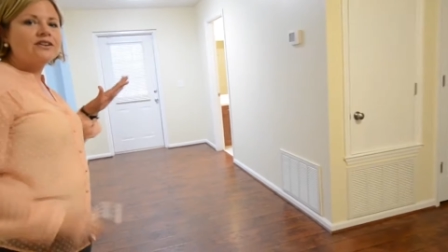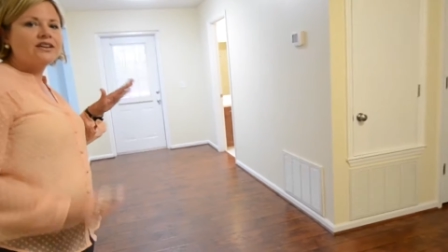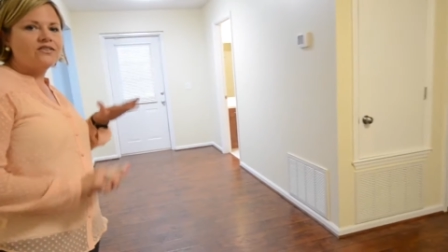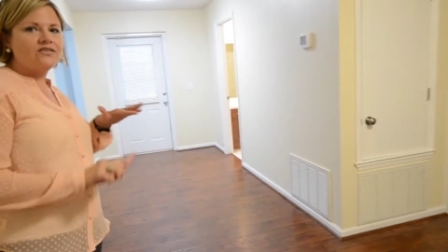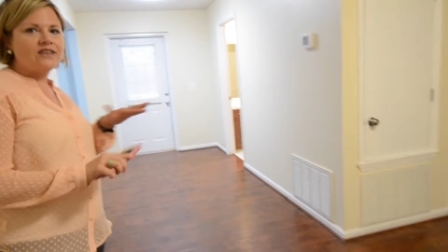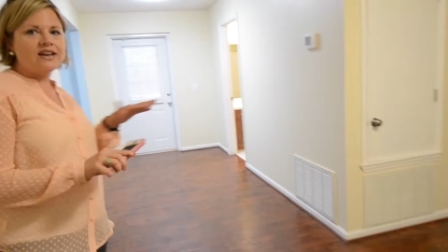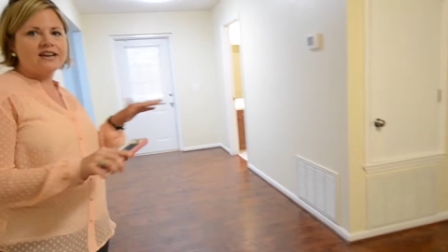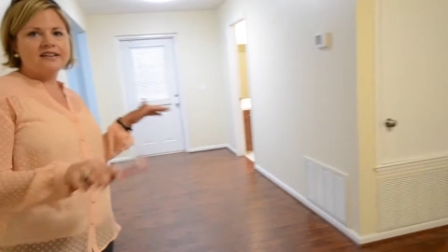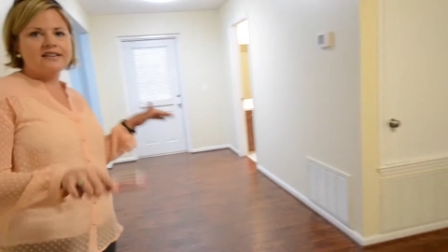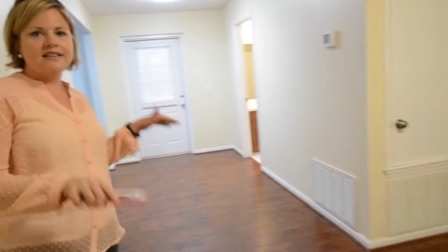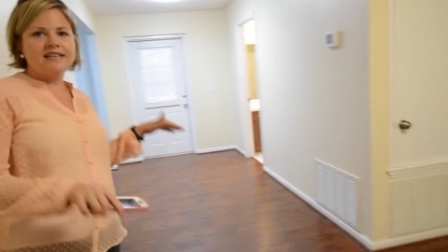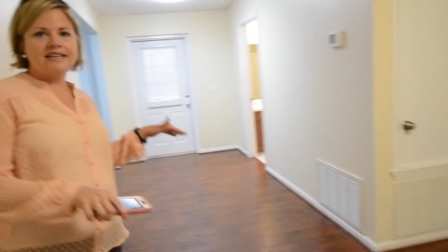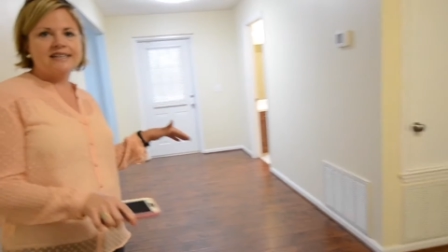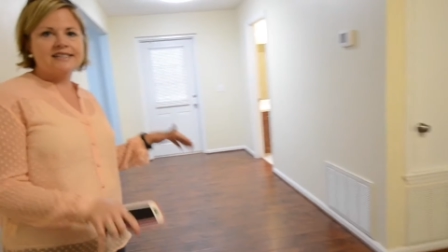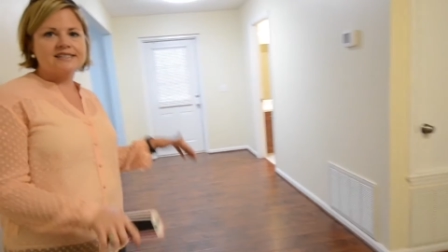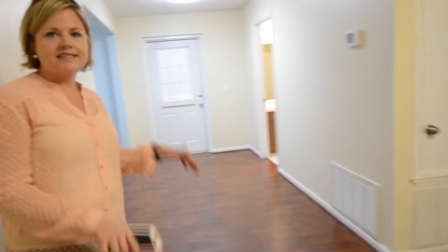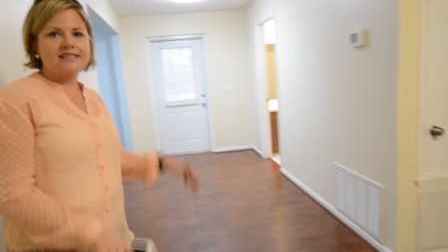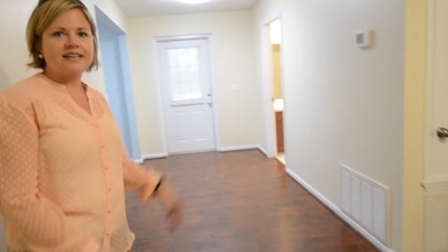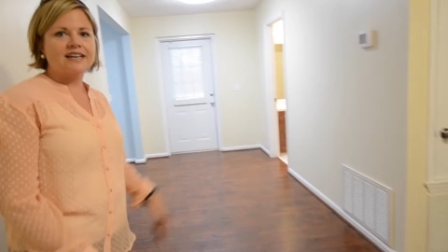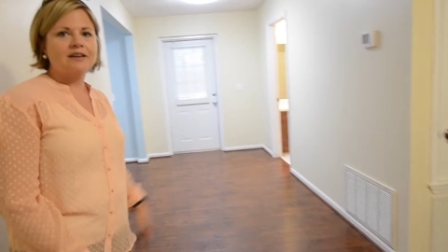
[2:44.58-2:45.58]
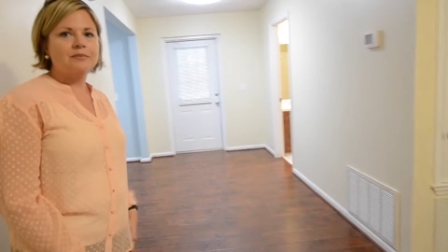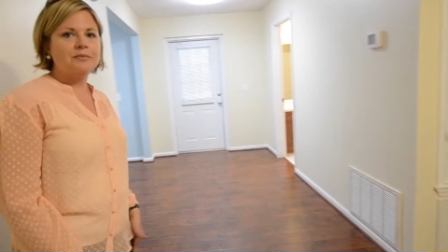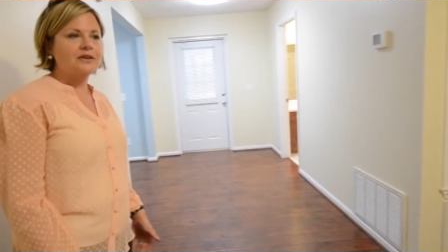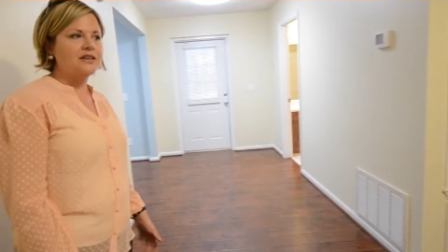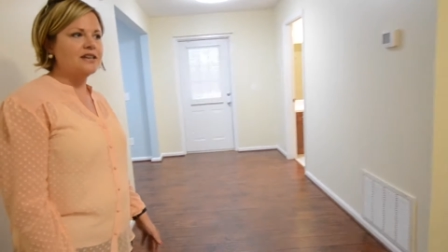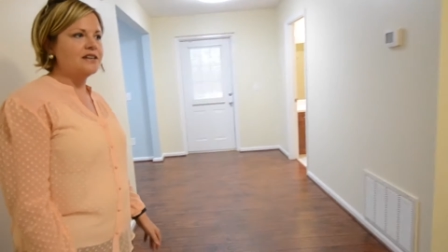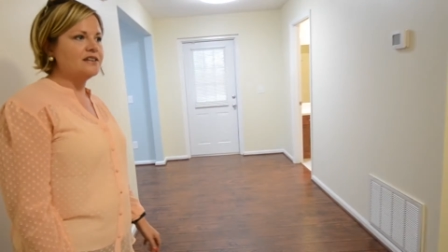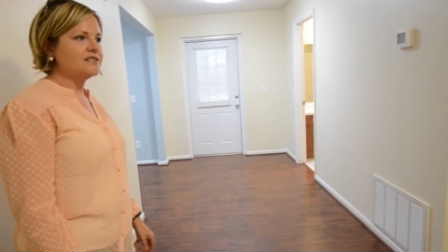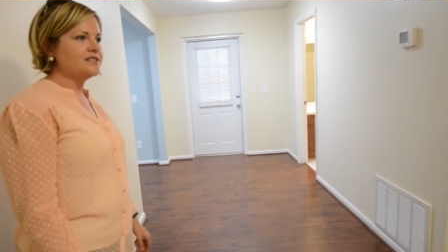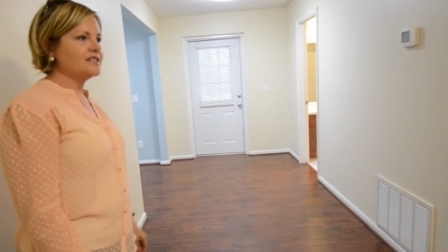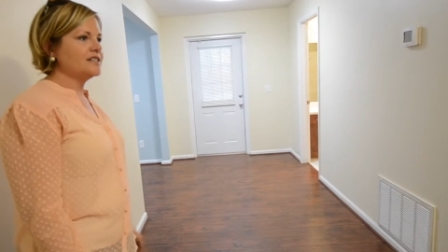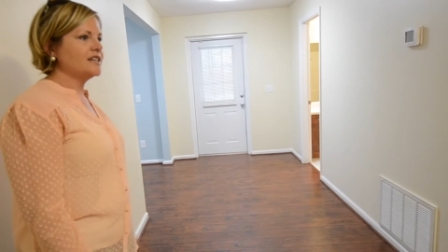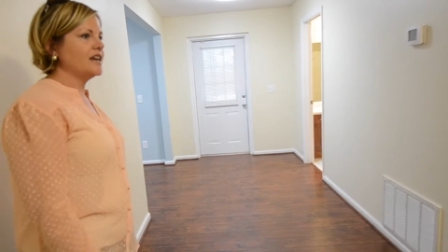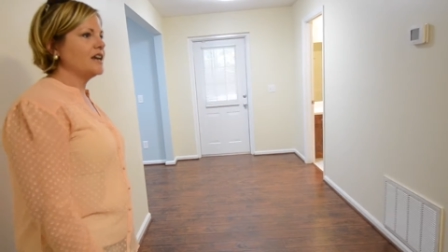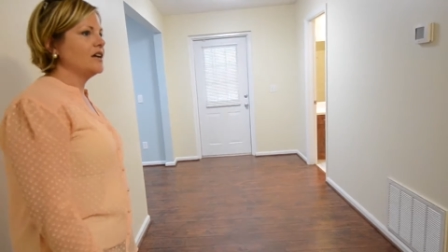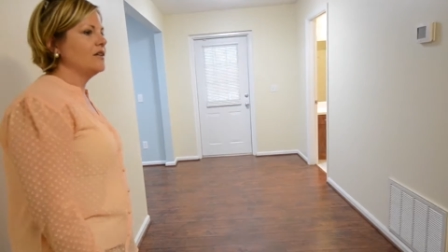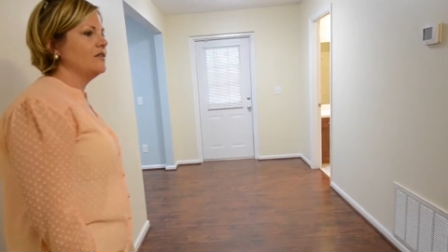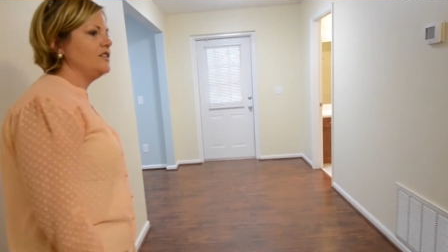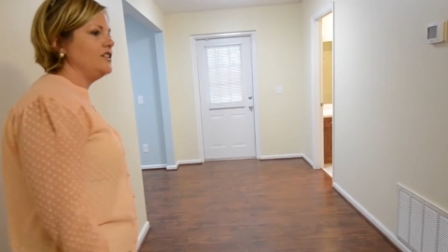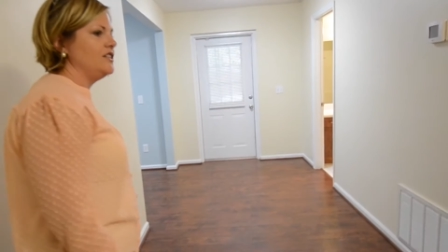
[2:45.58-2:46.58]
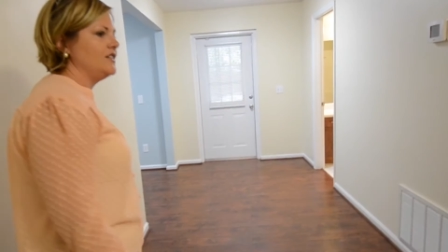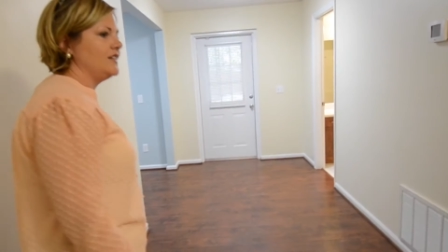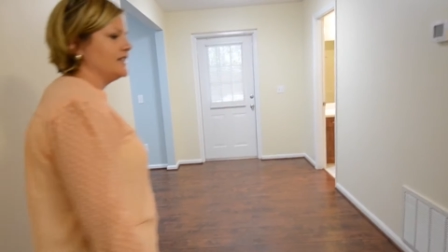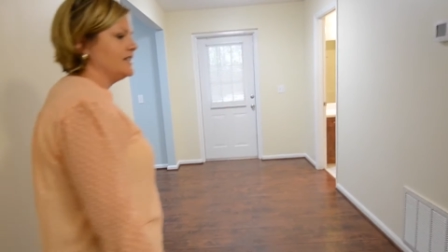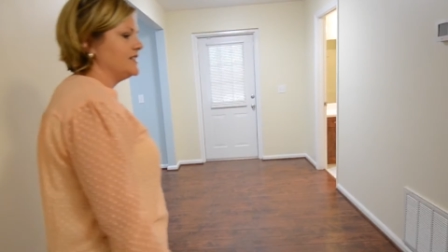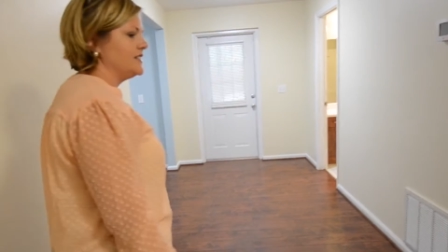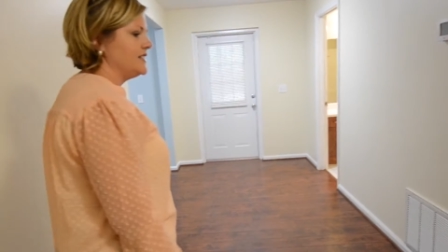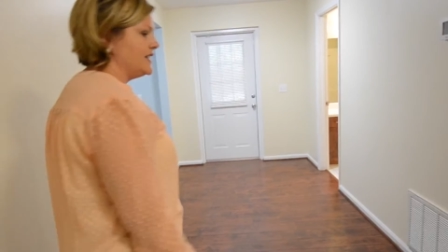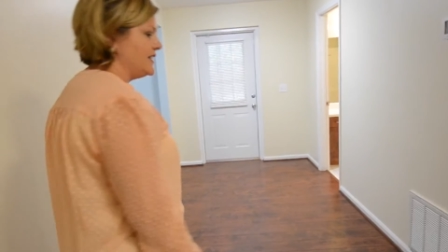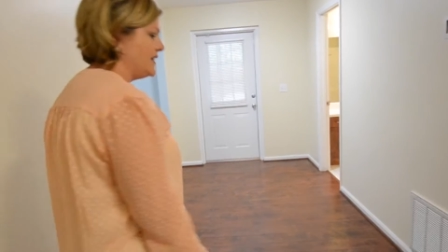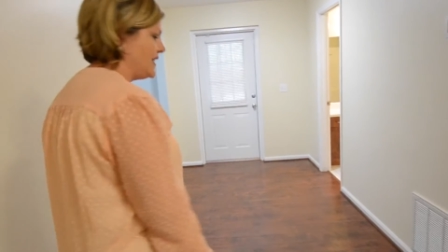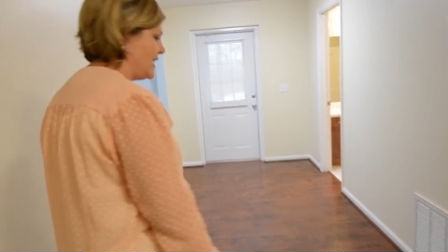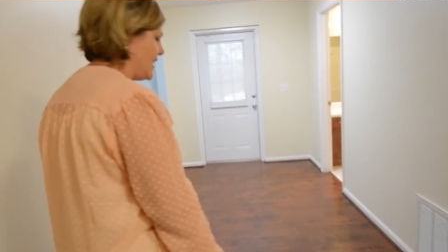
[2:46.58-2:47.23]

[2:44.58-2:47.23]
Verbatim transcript: renovated this a couple of years ago, and you can see